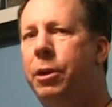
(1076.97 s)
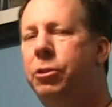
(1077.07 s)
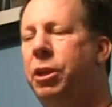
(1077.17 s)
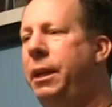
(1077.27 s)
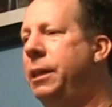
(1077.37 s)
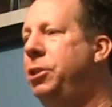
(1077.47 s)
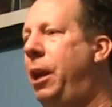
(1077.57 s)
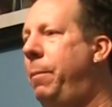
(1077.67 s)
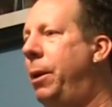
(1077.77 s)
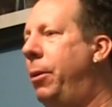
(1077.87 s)
Usually in the
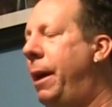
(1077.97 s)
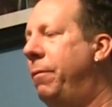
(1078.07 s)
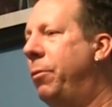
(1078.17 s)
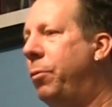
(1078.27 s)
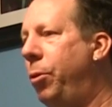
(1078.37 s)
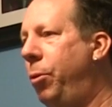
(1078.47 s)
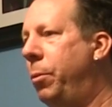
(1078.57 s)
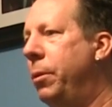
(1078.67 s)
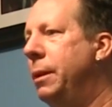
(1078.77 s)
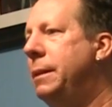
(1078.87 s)
Jeep you don't have the
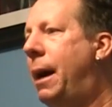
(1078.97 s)
room or the